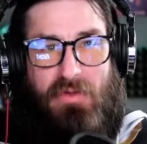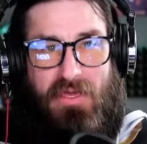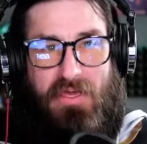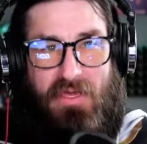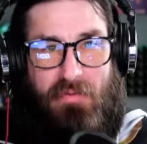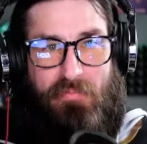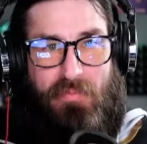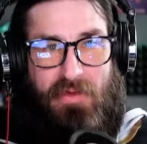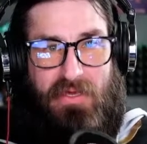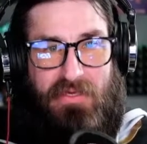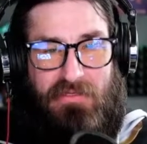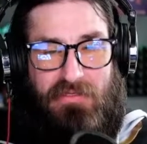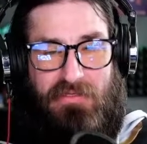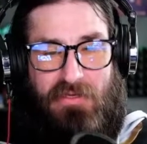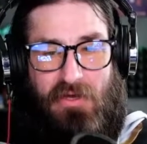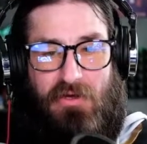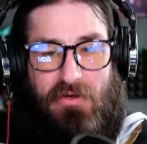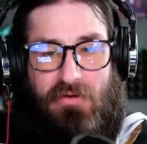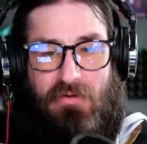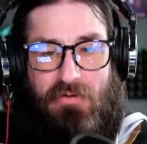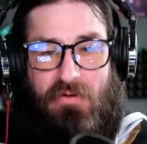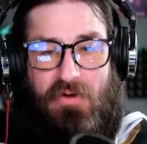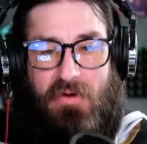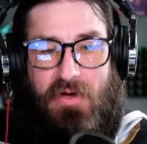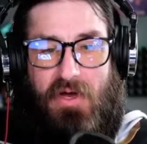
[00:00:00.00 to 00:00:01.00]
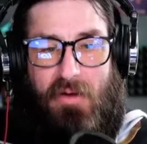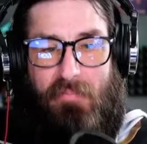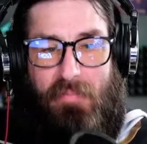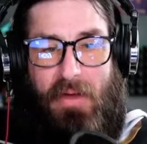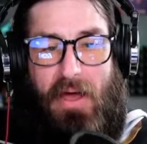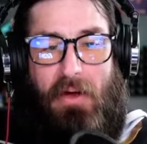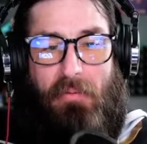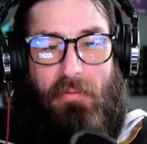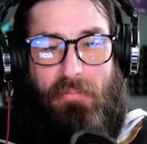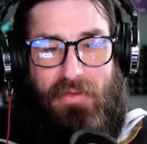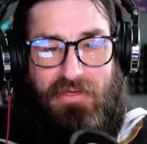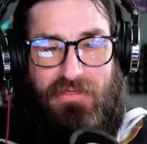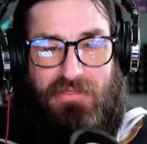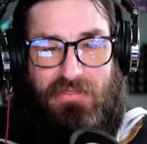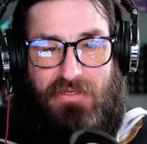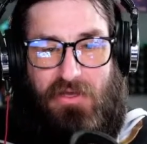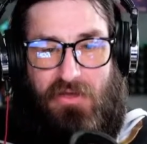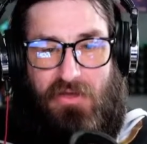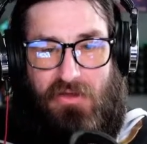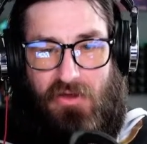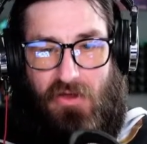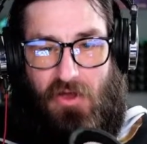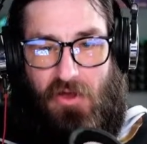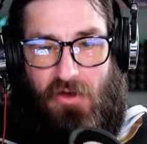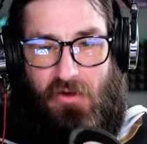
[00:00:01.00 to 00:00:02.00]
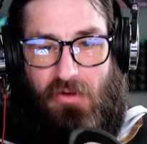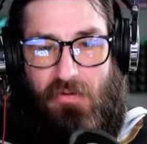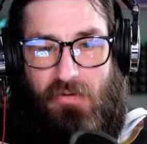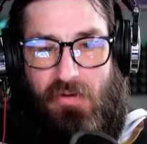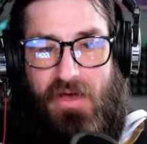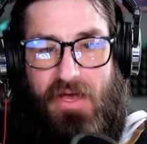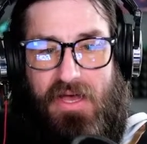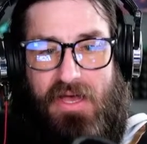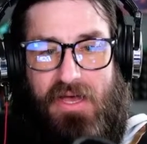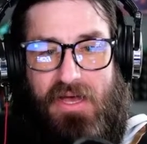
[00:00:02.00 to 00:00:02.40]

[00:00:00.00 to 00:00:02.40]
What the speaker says: Bisco about Bisco.